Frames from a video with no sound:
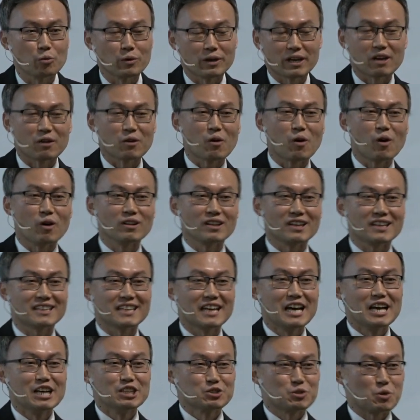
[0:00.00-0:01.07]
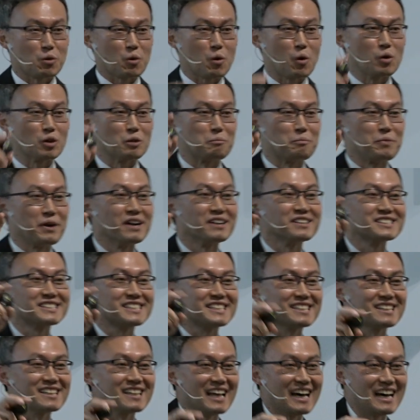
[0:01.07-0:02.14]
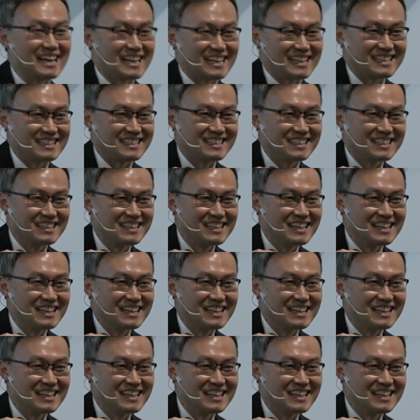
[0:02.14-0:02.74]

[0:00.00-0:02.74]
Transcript: We can call it so-called Byungjin Line,